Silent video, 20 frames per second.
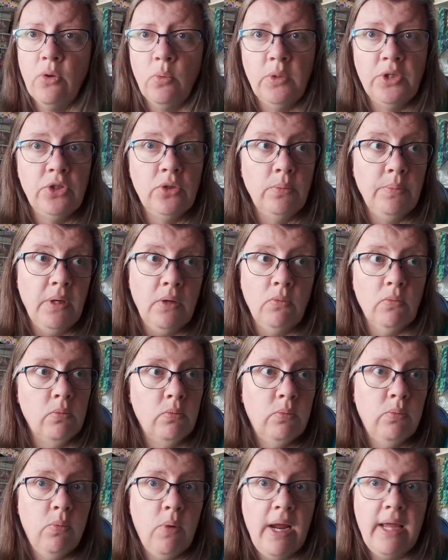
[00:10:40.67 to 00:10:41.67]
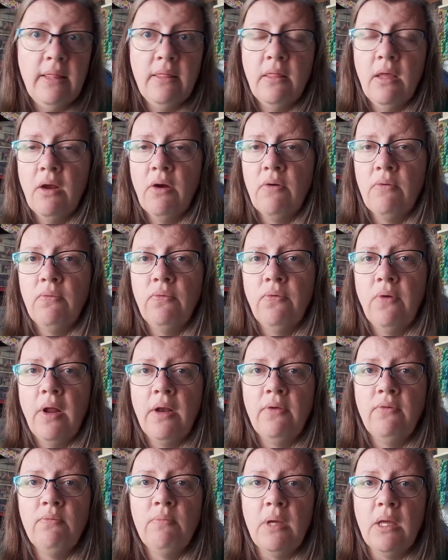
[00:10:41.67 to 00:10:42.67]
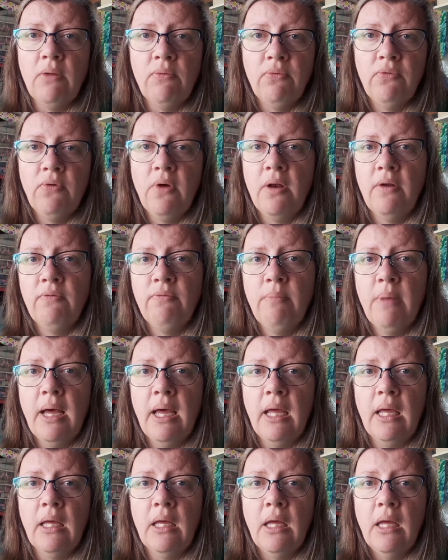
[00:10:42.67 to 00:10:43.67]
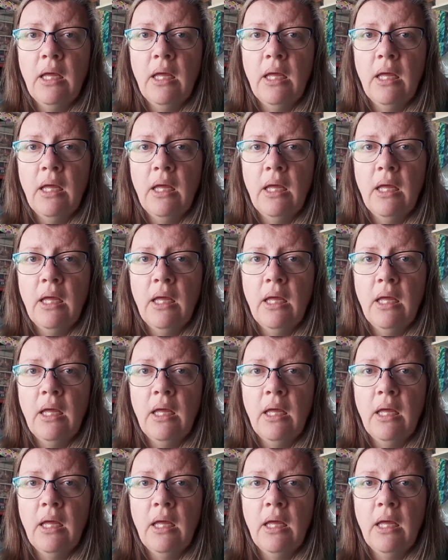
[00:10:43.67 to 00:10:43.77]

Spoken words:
which will be right there in front of me, in front of my